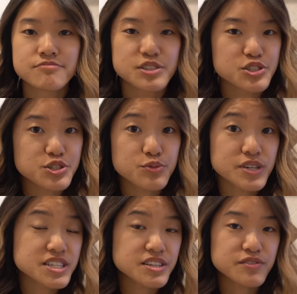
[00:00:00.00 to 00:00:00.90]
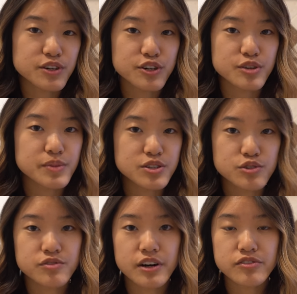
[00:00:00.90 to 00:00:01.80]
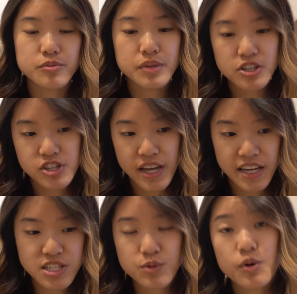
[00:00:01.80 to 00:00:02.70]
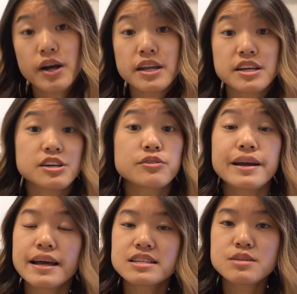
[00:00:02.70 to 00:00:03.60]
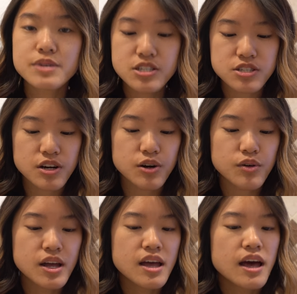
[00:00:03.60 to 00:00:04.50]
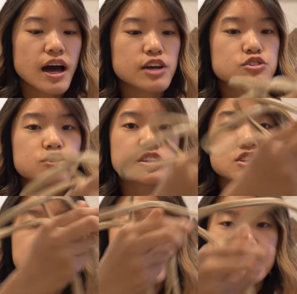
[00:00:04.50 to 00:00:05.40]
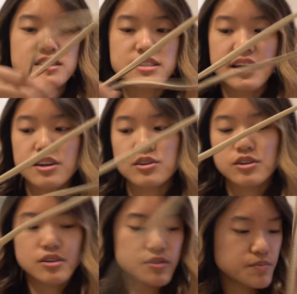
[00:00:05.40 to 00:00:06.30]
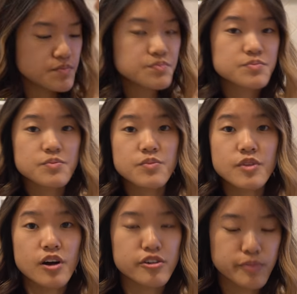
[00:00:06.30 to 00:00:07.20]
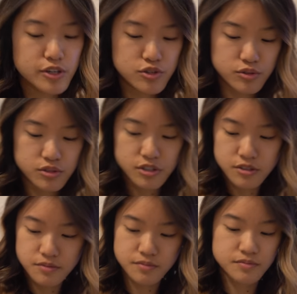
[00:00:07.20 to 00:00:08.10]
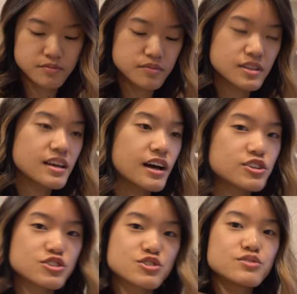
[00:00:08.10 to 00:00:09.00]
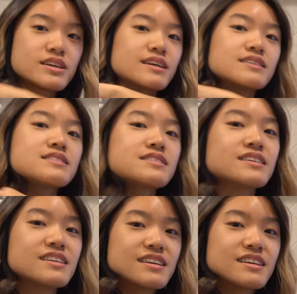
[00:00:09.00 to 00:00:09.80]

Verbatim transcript: there's no reason for her to be too far from me. She has to walk in a heel right next to me, so I usually just let this dangle off my shoulder. I just do this,